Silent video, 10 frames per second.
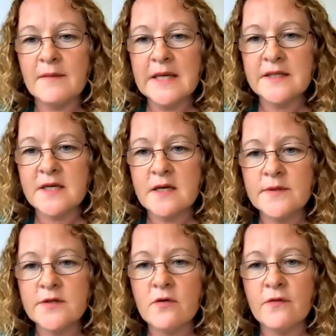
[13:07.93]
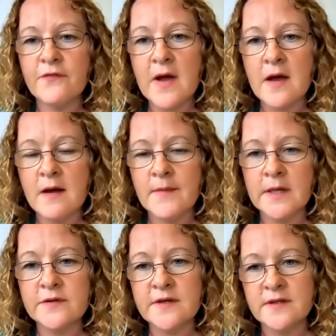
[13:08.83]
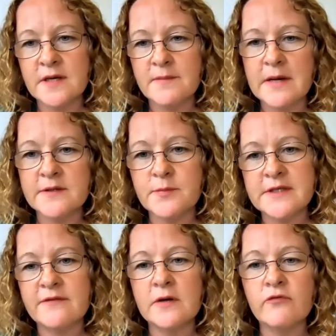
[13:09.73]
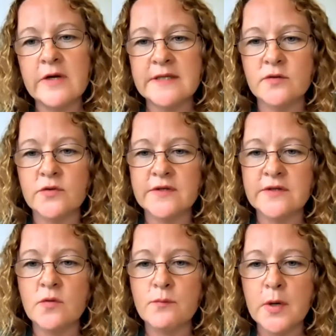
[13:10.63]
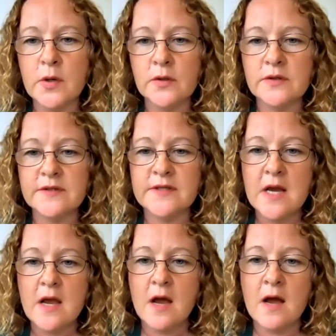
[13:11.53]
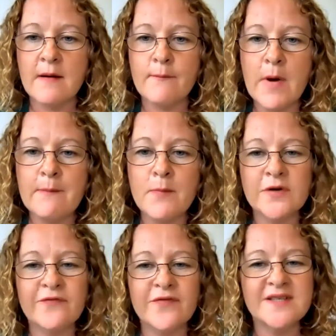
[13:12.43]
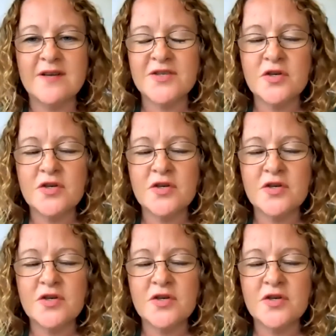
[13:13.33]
In terms of, Michael's asking about specific resources or books and modifying tasks.